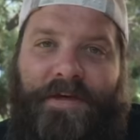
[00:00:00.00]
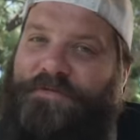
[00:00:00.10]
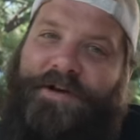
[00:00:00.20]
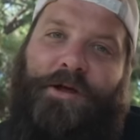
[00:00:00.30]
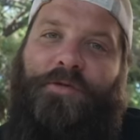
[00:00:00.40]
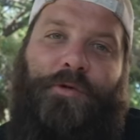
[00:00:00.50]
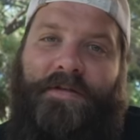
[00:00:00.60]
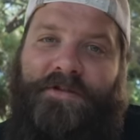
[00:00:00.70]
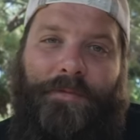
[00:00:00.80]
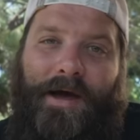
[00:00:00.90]
This video is
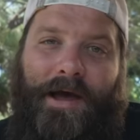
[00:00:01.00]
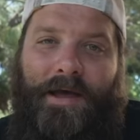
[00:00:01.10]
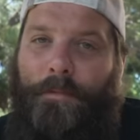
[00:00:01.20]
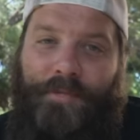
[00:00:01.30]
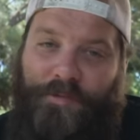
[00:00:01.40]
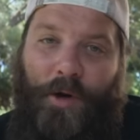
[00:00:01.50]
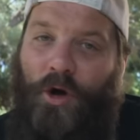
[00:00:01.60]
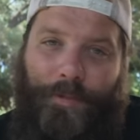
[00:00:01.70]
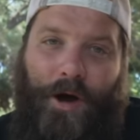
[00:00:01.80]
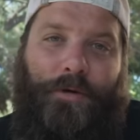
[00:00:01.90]
brought to you by
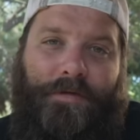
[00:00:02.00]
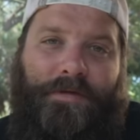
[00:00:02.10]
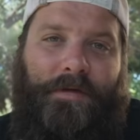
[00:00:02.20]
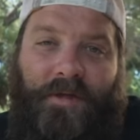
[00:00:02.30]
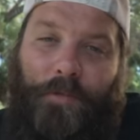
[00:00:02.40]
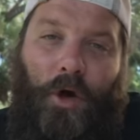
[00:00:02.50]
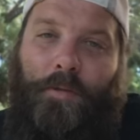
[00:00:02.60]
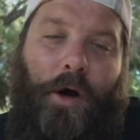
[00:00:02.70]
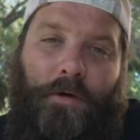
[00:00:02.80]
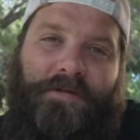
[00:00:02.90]
Bespoke Post. Bespoke
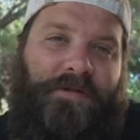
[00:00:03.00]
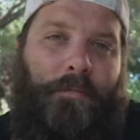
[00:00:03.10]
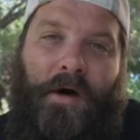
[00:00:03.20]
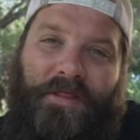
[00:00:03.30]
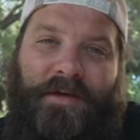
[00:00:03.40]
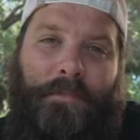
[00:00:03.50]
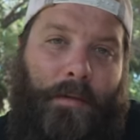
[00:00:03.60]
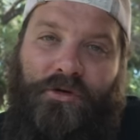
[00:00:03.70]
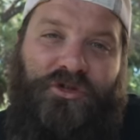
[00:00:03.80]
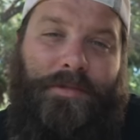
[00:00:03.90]
Post is a monthly
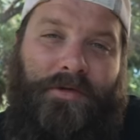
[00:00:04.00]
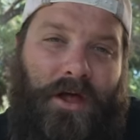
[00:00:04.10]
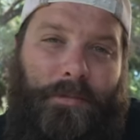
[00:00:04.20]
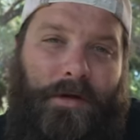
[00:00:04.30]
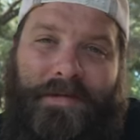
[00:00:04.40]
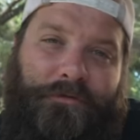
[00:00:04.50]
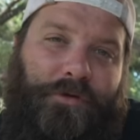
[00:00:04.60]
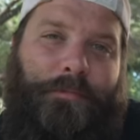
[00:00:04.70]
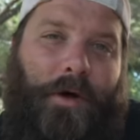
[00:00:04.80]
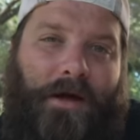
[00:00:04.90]
membership club
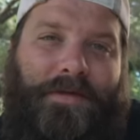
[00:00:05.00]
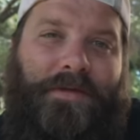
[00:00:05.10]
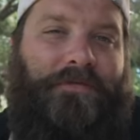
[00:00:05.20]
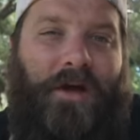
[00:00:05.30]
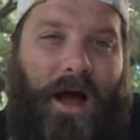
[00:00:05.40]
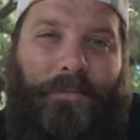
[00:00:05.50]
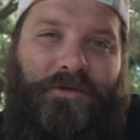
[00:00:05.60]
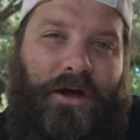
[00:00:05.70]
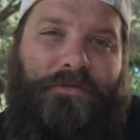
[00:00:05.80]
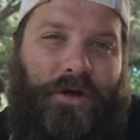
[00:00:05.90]
delivering boxes of top shelf